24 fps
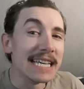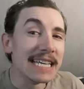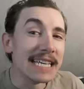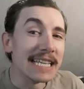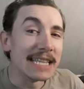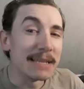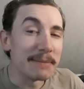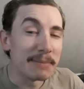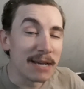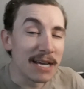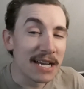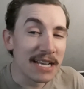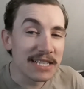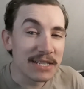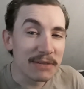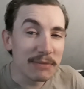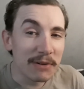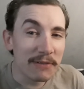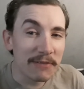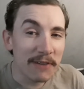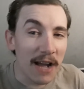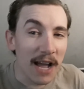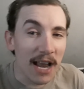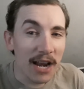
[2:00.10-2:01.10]
the person
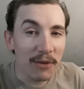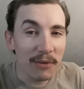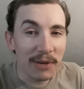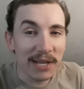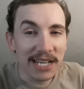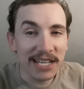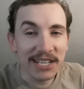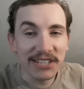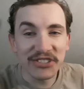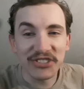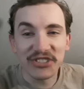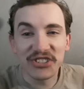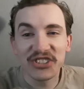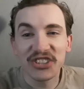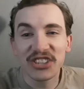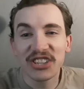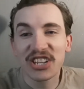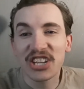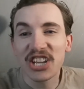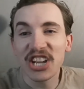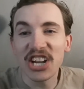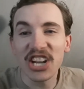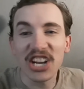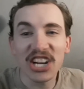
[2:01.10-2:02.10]
we're following is
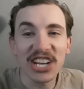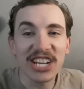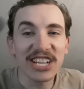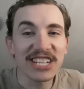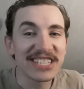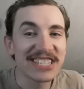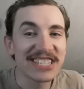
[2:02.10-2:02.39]
Courier